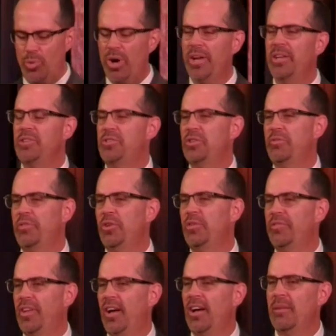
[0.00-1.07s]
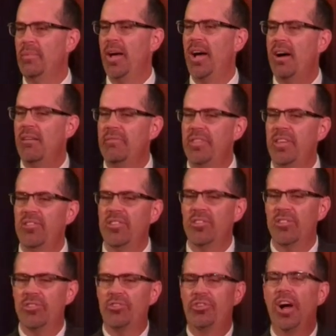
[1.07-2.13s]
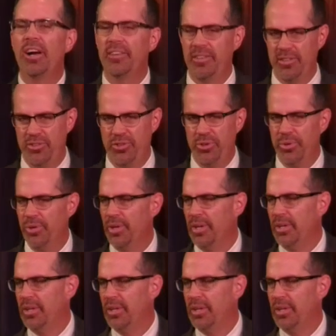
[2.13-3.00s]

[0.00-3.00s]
what is your view of time? Have these instructed you,